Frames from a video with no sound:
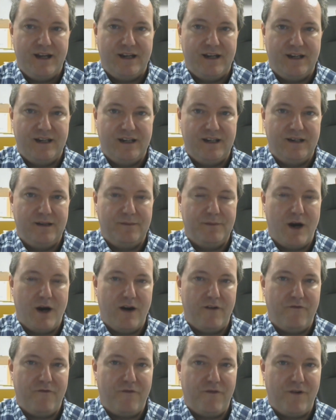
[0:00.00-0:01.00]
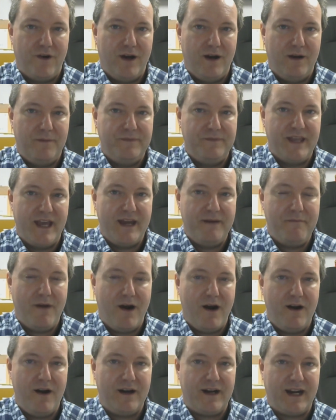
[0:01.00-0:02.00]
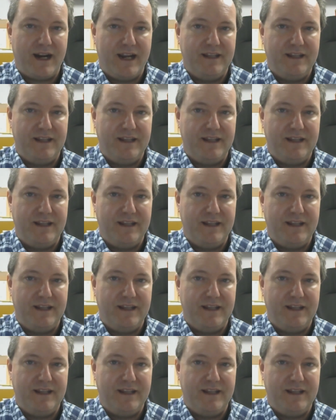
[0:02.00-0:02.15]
are from Denmark,